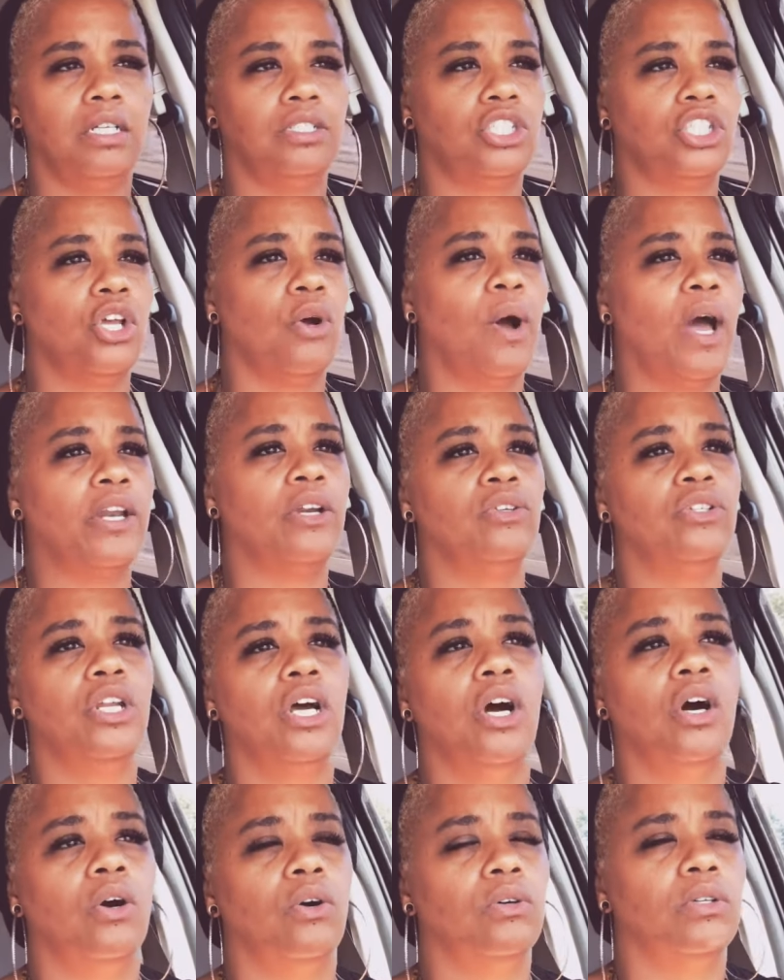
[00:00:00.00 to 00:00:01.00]
So I don't
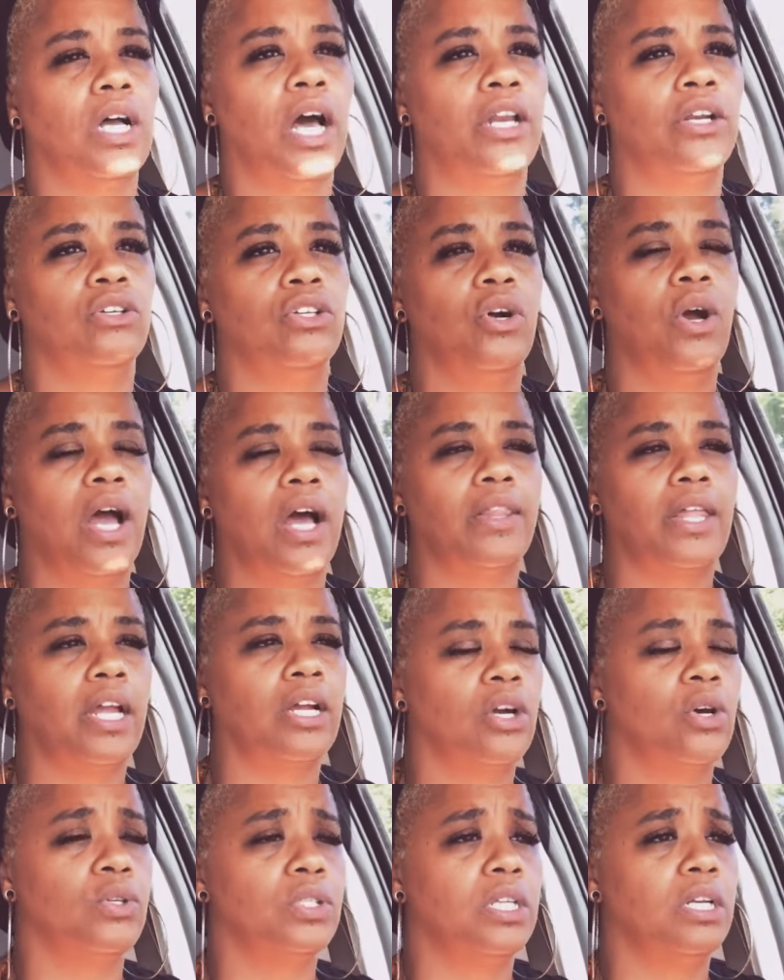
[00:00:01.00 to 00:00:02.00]
know. I don't know how
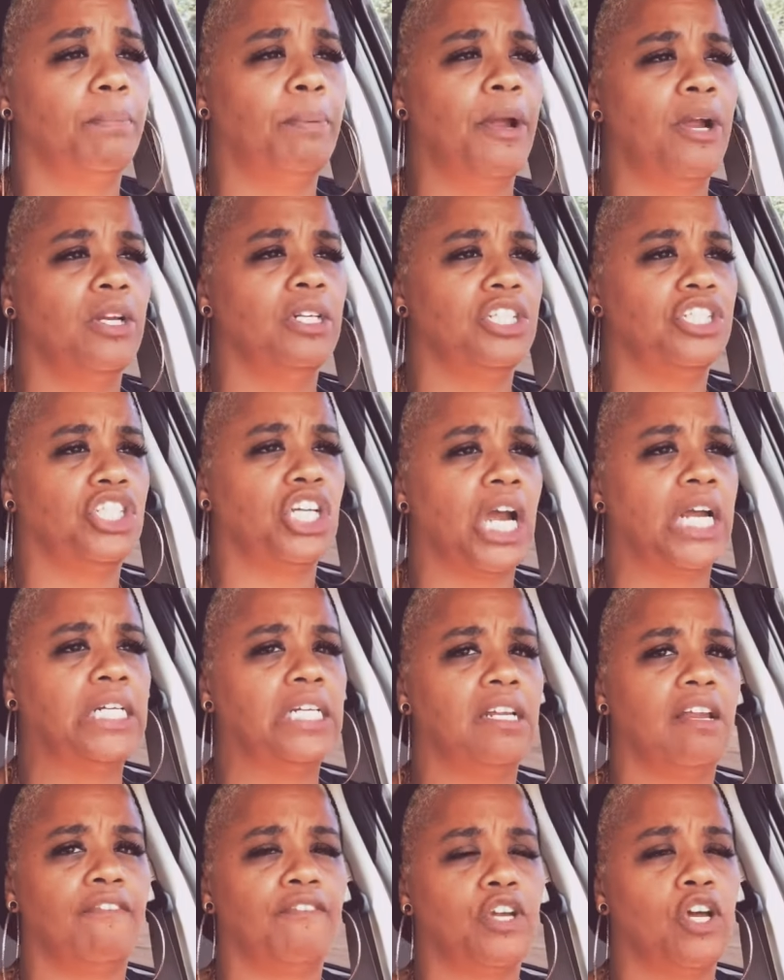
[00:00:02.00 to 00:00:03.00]
that goes. And apparently
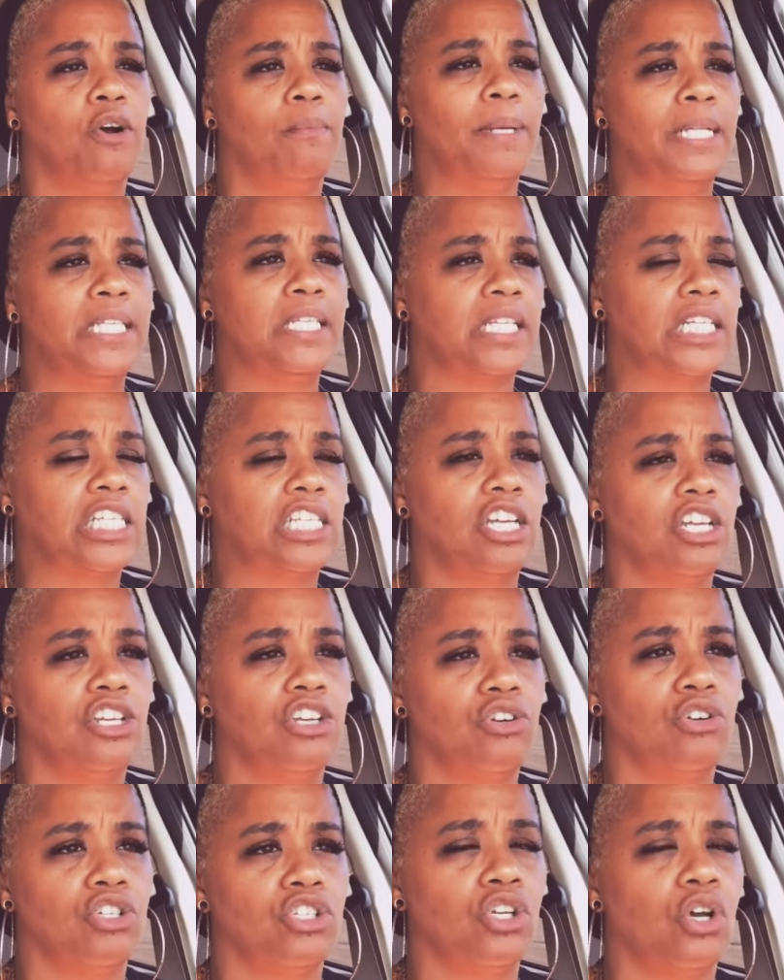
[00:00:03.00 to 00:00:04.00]
Chyna left home at
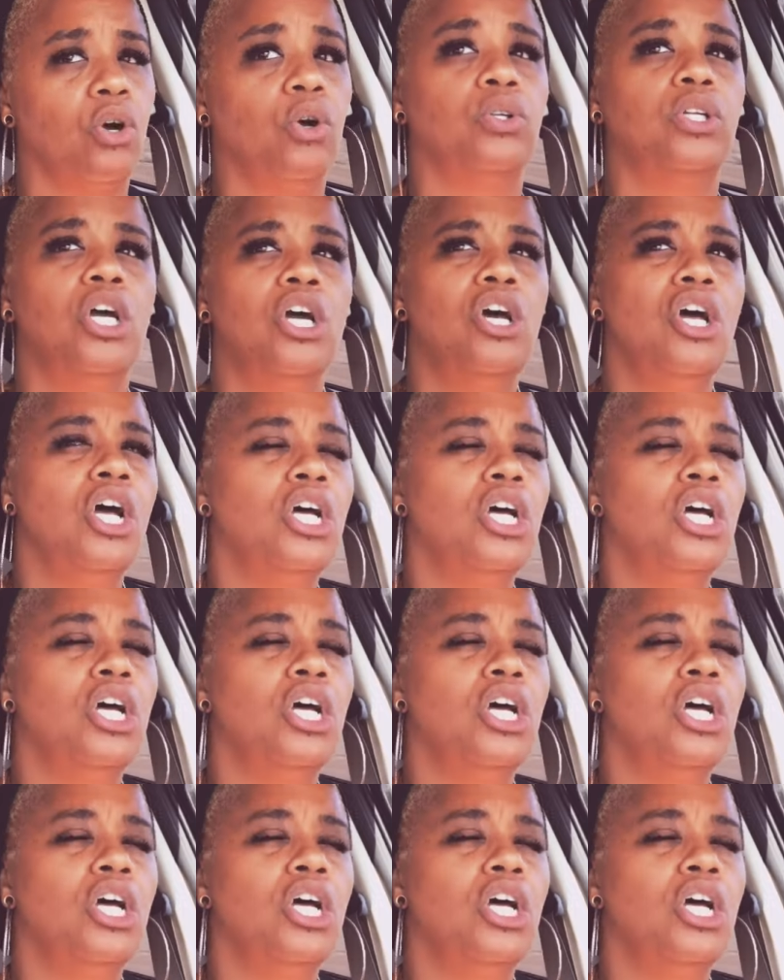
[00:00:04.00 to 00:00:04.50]
16 years old.